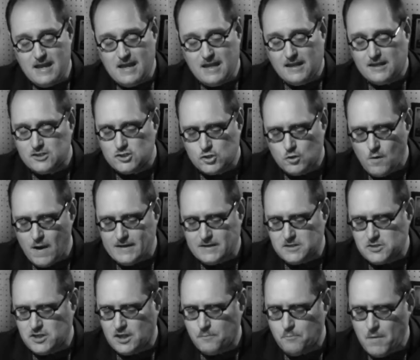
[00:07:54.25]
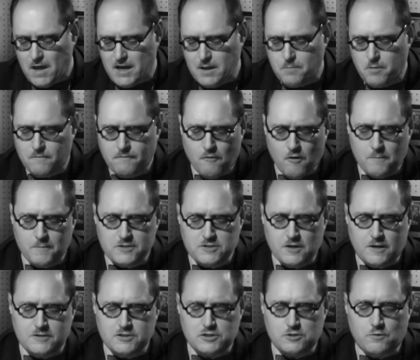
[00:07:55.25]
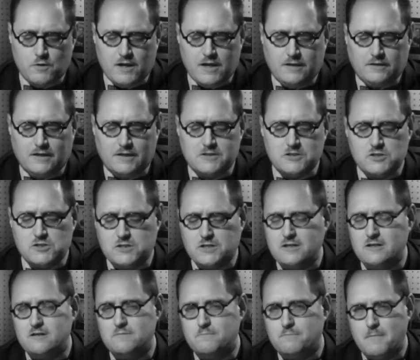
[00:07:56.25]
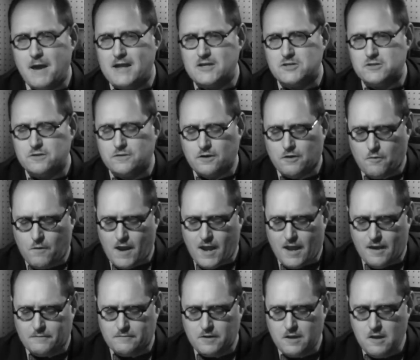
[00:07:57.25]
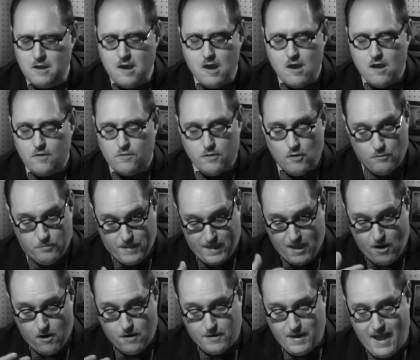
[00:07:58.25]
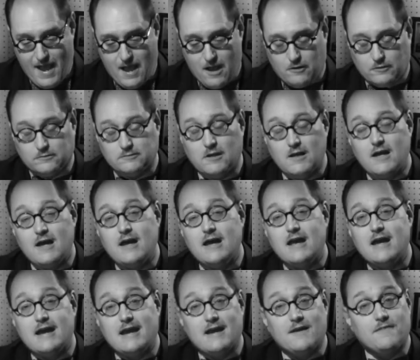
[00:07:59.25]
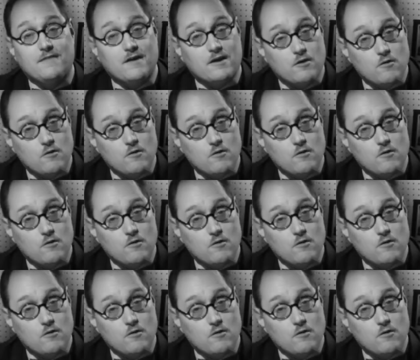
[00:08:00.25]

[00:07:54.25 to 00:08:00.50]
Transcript: it is great to see many performers on screen that still master the craft, though they are now in the